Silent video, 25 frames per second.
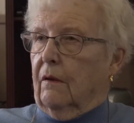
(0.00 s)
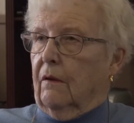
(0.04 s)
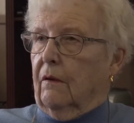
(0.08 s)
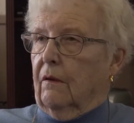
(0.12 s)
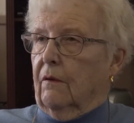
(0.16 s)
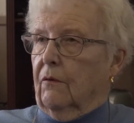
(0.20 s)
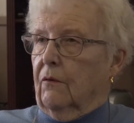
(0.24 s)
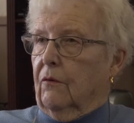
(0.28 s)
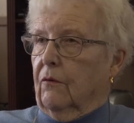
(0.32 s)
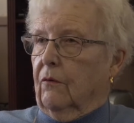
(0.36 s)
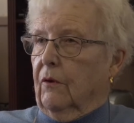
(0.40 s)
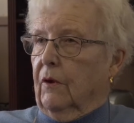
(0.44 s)

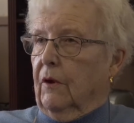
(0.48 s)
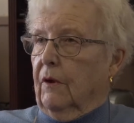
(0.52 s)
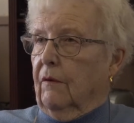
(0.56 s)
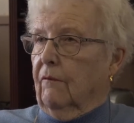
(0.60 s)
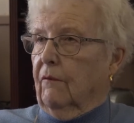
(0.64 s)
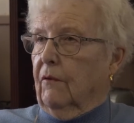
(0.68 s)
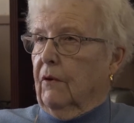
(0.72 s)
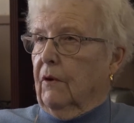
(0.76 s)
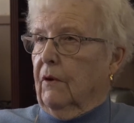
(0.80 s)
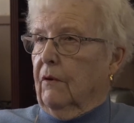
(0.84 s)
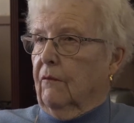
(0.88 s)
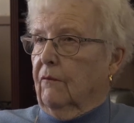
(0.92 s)
so he
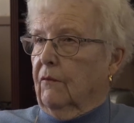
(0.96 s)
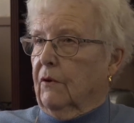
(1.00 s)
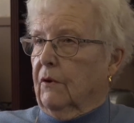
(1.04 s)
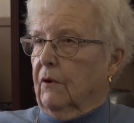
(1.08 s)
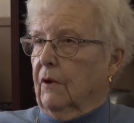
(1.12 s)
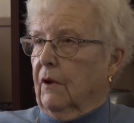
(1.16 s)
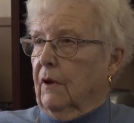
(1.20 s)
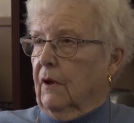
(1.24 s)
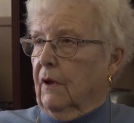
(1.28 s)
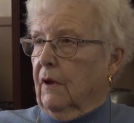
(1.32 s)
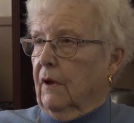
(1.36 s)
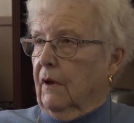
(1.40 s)
was
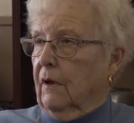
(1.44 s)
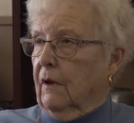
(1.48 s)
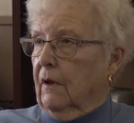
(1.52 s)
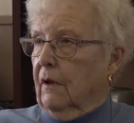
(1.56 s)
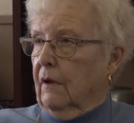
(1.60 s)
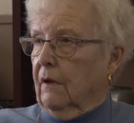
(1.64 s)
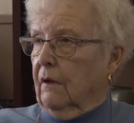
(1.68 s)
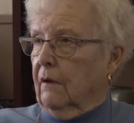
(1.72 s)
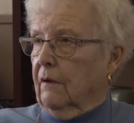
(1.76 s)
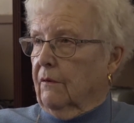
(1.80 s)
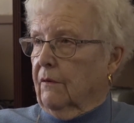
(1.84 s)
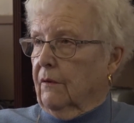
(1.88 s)

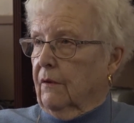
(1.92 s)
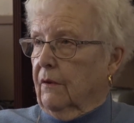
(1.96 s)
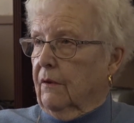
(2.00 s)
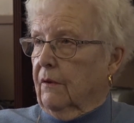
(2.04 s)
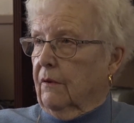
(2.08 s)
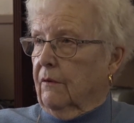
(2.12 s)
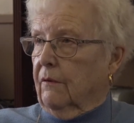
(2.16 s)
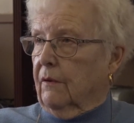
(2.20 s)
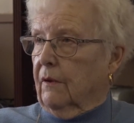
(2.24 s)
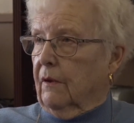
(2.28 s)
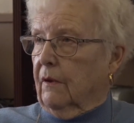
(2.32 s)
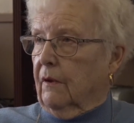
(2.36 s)
Canadian
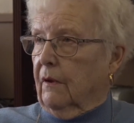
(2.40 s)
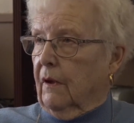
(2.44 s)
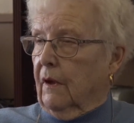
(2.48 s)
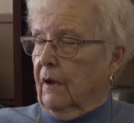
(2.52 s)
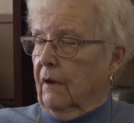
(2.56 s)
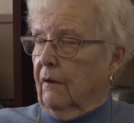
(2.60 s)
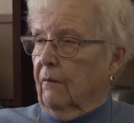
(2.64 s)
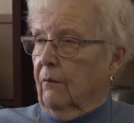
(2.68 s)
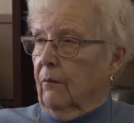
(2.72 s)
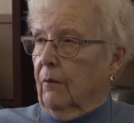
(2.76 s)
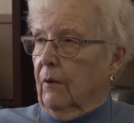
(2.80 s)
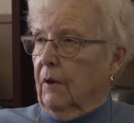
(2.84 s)
citizen
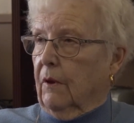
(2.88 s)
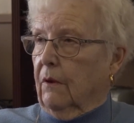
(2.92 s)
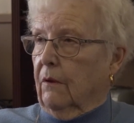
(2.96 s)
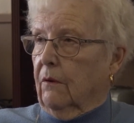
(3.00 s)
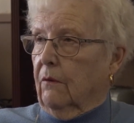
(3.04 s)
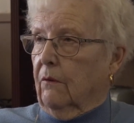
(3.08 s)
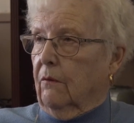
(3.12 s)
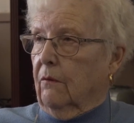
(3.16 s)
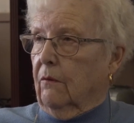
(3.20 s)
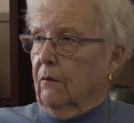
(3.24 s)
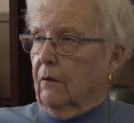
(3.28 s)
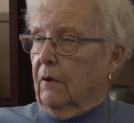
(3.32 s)
that way
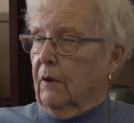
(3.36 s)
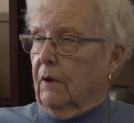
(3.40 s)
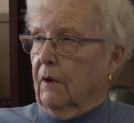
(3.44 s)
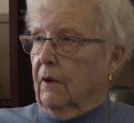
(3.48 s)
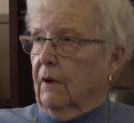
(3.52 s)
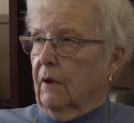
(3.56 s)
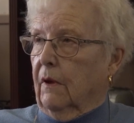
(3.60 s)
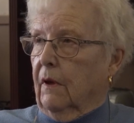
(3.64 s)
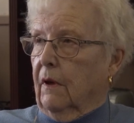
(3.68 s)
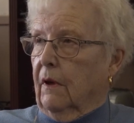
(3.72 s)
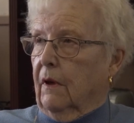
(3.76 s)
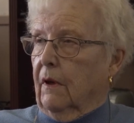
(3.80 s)
too. And
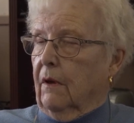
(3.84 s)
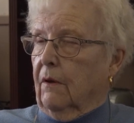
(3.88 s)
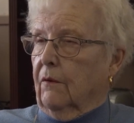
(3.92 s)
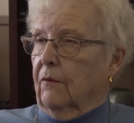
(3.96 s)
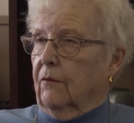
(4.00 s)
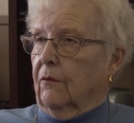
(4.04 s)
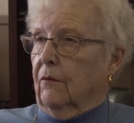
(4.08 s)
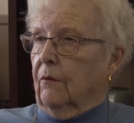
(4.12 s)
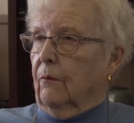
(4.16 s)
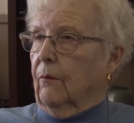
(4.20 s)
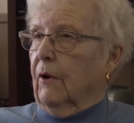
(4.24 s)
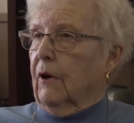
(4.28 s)

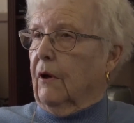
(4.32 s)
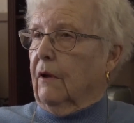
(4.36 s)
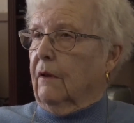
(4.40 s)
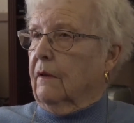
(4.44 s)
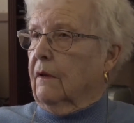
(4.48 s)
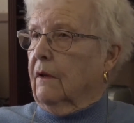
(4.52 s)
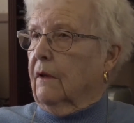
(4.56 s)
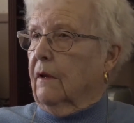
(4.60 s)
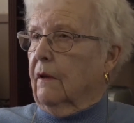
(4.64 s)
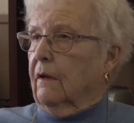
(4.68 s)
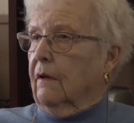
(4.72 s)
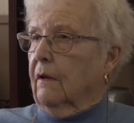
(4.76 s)
so
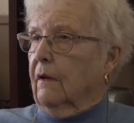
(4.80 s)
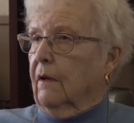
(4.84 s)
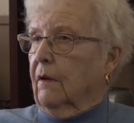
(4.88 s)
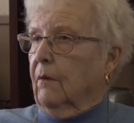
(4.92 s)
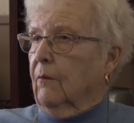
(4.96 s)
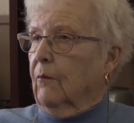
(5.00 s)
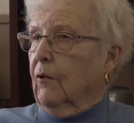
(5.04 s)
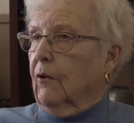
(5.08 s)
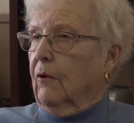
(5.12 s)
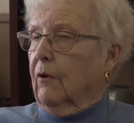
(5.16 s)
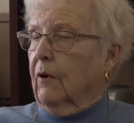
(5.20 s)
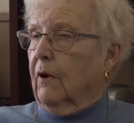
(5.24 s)
Marta and
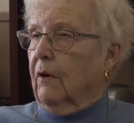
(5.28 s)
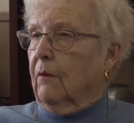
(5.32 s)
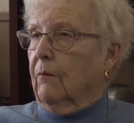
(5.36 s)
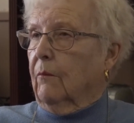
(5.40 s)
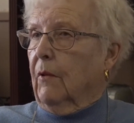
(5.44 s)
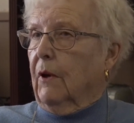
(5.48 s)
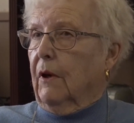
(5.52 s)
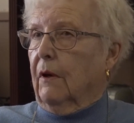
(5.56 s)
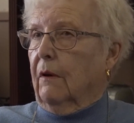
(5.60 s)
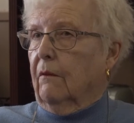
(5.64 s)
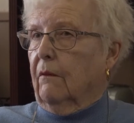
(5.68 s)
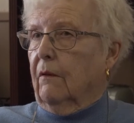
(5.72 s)
Hemo got
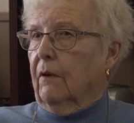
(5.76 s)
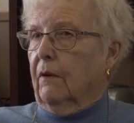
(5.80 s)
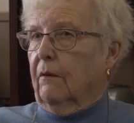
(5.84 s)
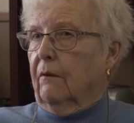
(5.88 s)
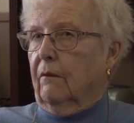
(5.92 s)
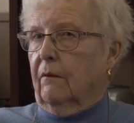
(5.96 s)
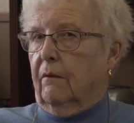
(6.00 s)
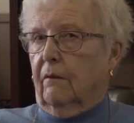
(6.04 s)
married.